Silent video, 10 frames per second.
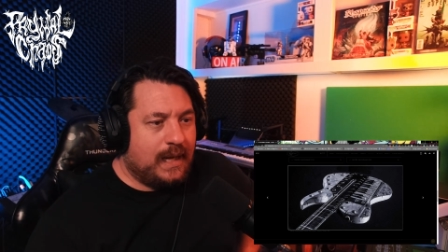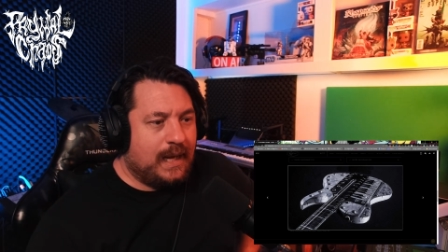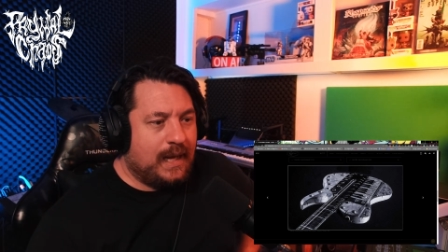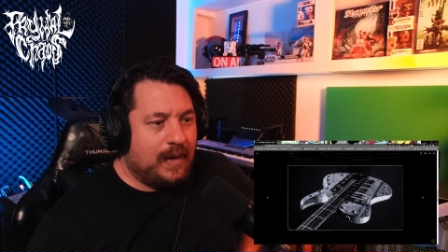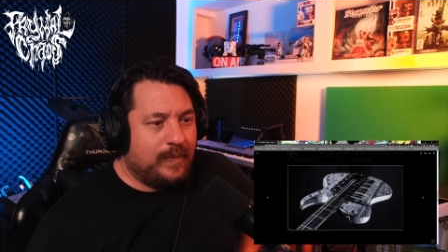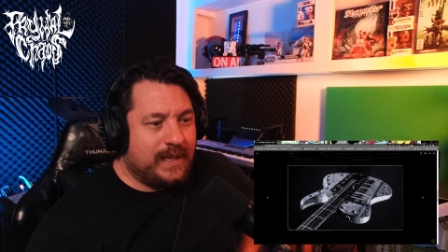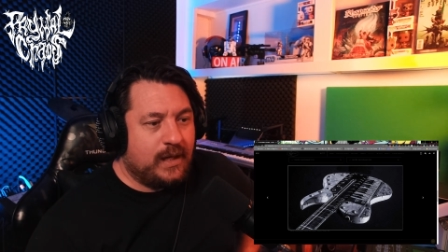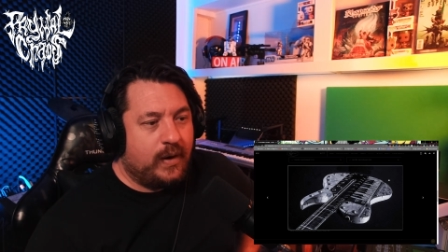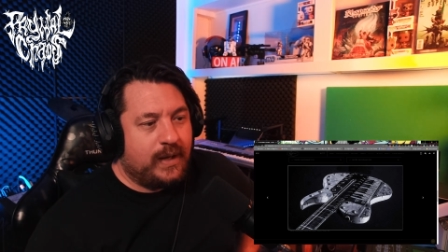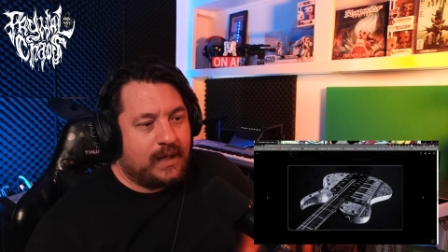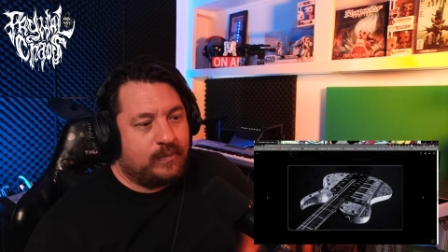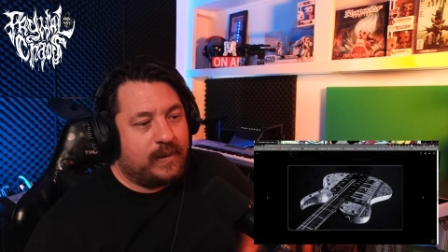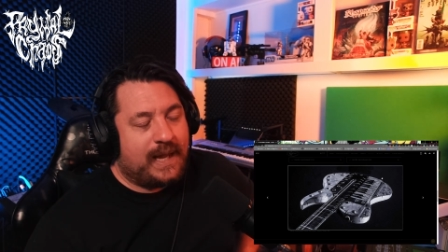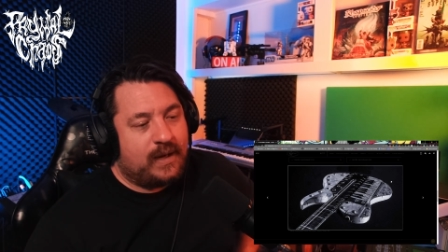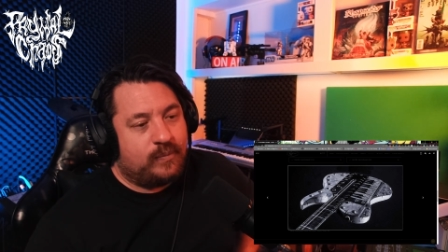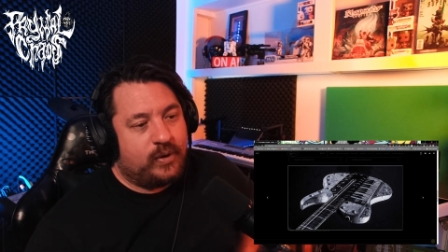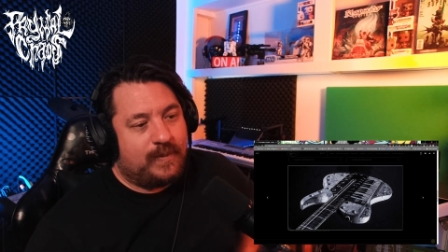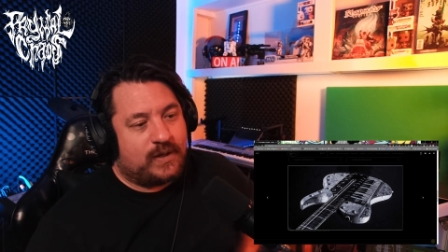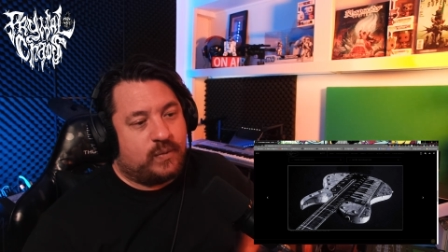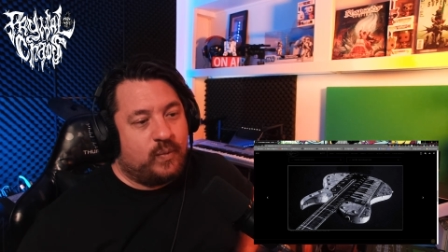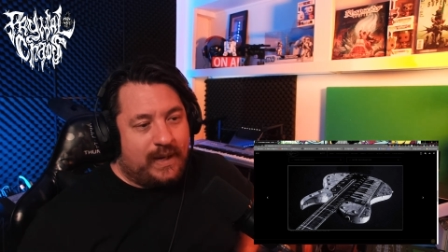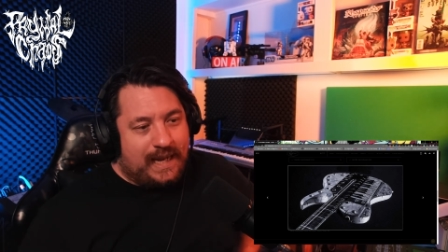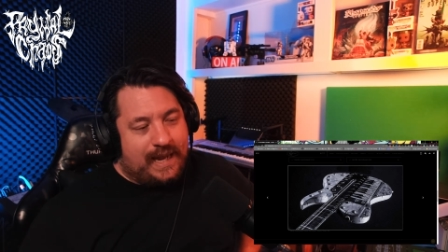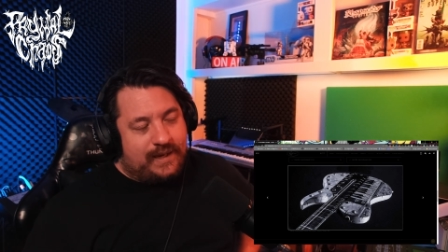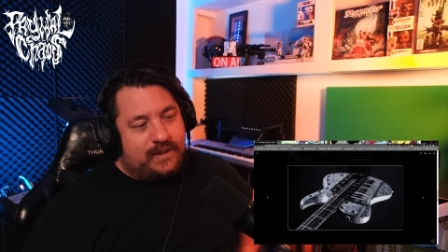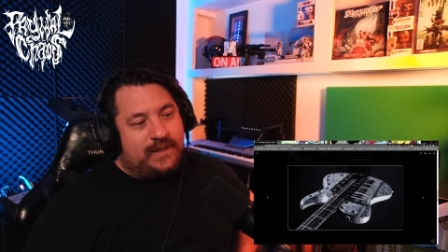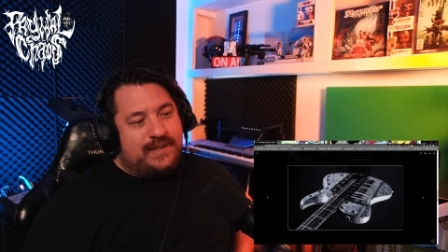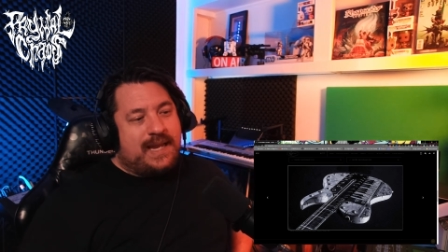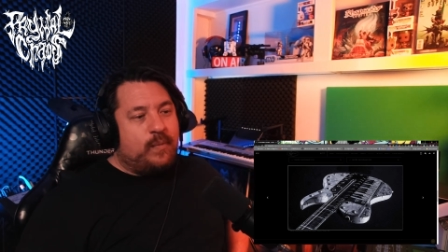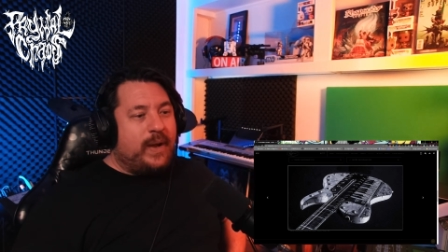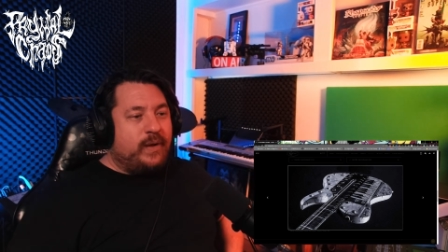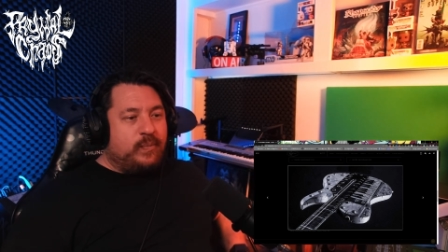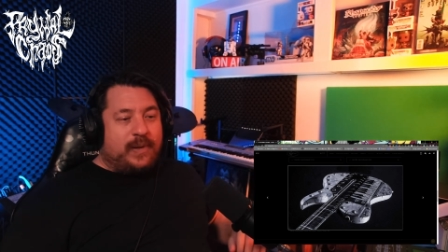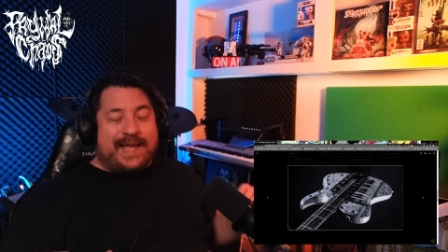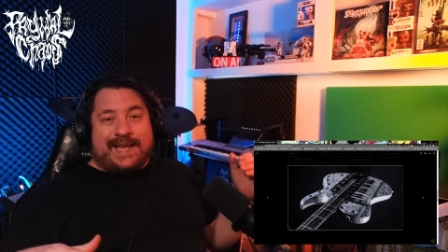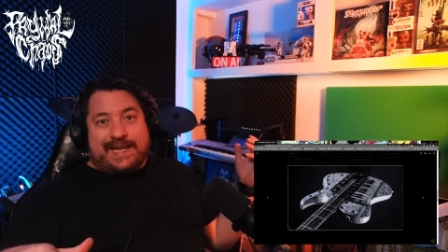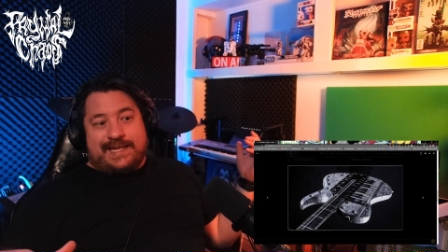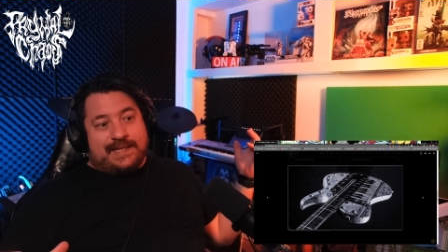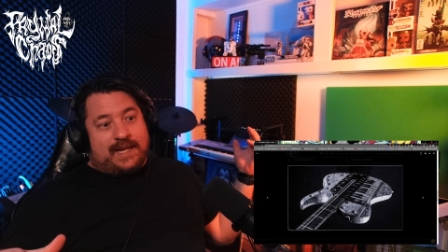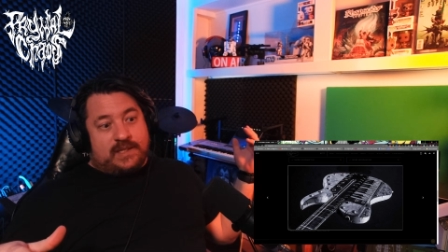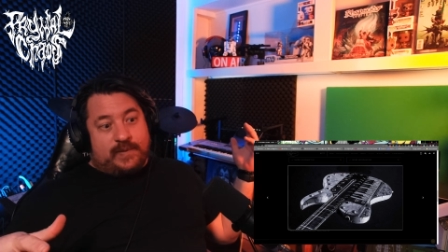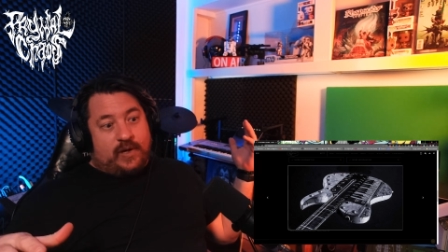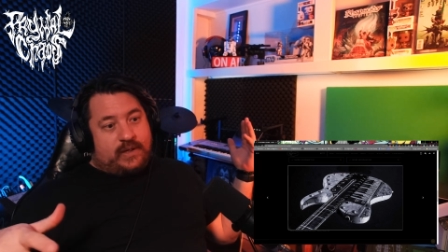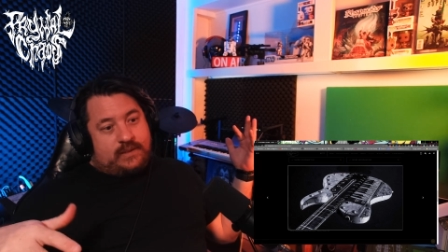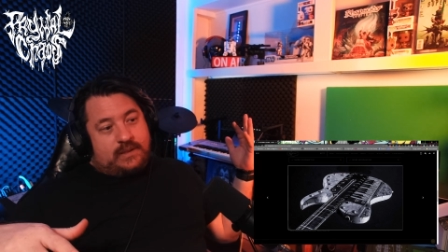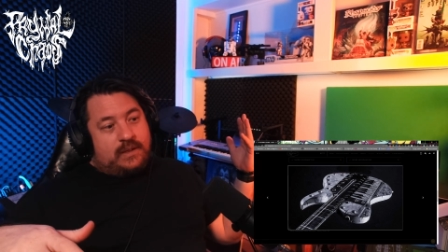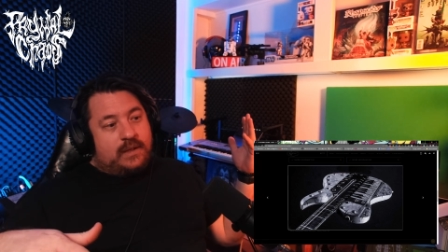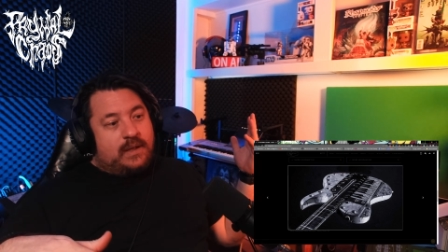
Uh, but you know, he can play it pretty much with one hand in the same way you'd play a guitar, to be honest.